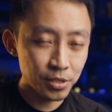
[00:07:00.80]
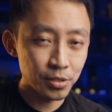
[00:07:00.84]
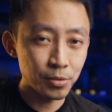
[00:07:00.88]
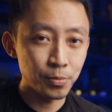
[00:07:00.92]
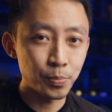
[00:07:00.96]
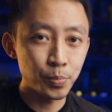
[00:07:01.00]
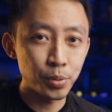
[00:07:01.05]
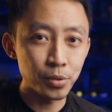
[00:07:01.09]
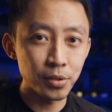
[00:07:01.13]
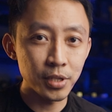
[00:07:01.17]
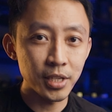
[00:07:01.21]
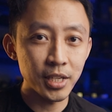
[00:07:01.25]
you
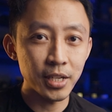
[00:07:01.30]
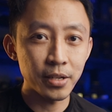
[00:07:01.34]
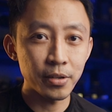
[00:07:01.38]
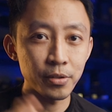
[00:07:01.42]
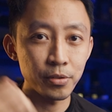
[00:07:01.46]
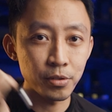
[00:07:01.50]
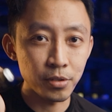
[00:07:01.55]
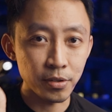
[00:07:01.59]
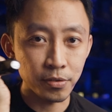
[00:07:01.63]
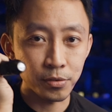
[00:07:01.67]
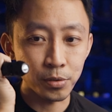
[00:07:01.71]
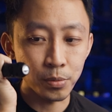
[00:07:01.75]
pull it out,
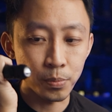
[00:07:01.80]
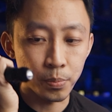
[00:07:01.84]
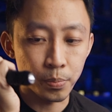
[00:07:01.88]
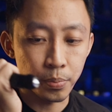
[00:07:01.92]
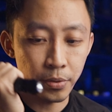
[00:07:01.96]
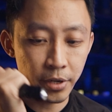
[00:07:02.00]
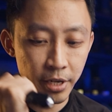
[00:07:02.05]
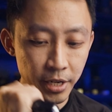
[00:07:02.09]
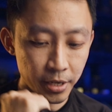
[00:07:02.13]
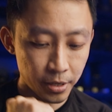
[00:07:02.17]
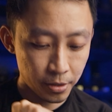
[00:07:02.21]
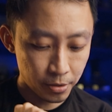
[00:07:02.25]
you have to
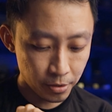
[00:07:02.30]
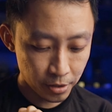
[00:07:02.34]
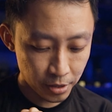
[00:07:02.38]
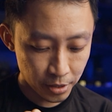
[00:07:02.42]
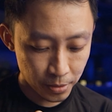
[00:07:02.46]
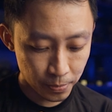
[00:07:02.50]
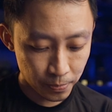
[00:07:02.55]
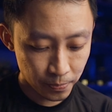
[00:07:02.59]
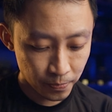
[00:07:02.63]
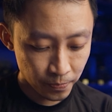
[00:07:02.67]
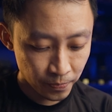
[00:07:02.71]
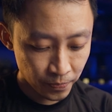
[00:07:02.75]
break
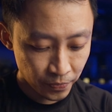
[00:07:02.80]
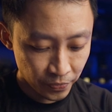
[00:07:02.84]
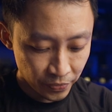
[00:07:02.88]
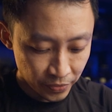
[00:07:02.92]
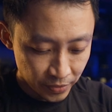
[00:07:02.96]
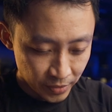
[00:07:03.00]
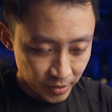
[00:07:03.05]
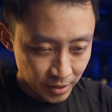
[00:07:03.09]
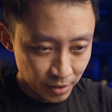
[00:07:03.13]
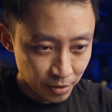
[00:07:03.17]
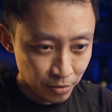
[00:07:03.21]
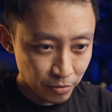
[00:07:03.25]
grip,
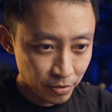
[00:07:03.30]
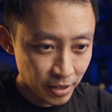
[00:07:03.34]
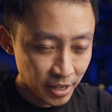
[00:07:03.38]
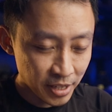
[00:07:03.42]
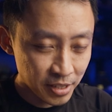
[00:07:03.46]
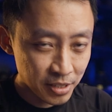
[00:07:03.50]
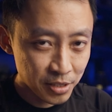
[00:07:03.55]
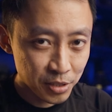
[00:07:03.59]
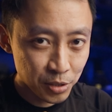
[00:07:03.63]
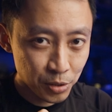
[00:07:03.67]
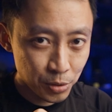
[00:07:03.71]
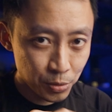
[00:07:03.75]

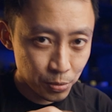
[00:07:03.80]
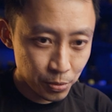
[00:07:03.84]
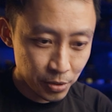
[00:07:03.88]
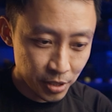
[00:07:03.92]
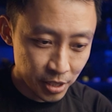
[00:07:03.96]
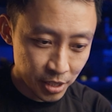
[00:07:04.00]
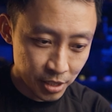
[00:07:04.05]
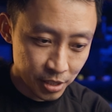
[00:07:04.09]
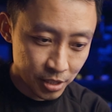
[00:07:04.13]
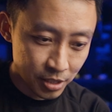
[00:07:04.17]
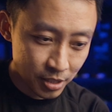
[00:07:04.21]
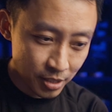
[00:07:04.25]
find the
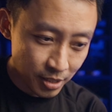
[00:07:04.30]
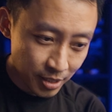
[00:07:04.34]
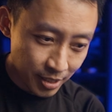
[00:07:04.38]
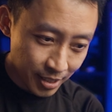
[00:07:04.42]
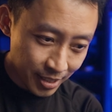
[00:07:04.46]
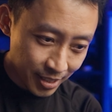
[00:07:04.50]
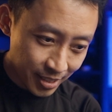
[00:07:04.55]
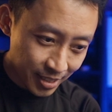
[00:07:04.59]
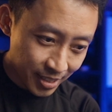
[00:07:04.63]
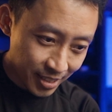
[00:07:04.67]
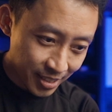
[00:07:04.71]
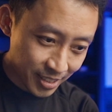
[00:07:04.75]
switch,
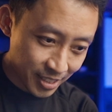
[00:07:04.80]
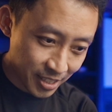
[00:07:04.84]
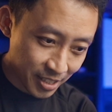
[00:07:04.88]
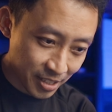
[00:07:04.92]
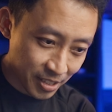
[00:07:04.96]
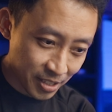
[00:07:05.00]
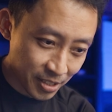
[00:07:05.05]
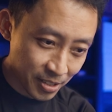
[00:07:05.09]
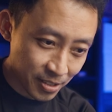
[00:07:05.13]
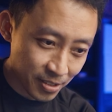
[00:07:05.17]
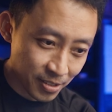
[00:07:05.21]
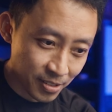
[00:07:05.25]

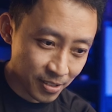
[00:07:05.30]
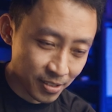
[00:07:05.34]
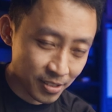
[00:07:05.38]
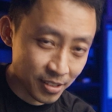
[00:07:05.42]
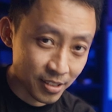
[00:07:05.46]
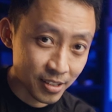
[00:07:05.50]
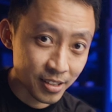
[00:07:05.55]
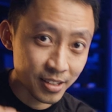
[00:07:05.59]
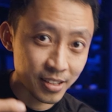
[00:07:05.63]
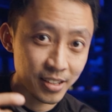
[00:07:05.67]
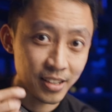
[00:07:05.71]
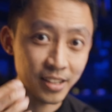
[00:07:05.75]
turn it on,
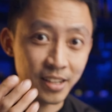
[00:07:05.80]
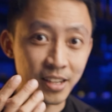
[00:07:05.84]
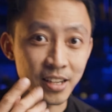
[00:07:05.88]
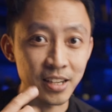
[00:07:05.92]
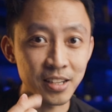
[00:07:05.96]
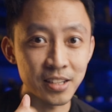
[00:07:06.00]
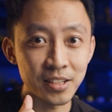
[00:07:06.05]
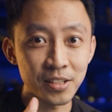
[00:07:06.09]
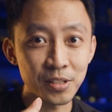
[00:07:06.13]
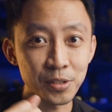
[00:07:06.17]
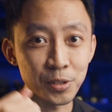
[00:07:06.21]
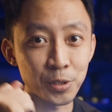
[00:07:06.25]
and
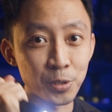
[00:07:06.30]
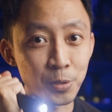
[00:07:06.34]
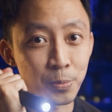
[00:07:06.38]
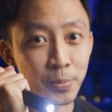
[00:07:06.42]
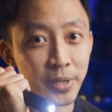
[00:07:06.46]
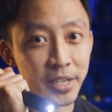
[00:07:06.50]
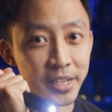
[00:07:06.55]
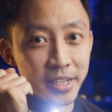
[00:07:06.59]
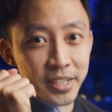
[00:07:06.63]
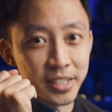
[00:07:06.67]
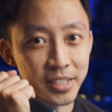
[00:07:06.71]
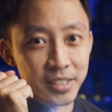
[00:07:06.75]
then go
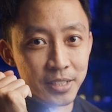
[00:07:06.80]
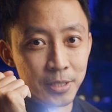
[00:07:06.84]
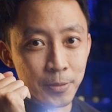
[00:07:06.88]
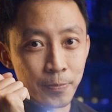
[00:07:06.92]
back here.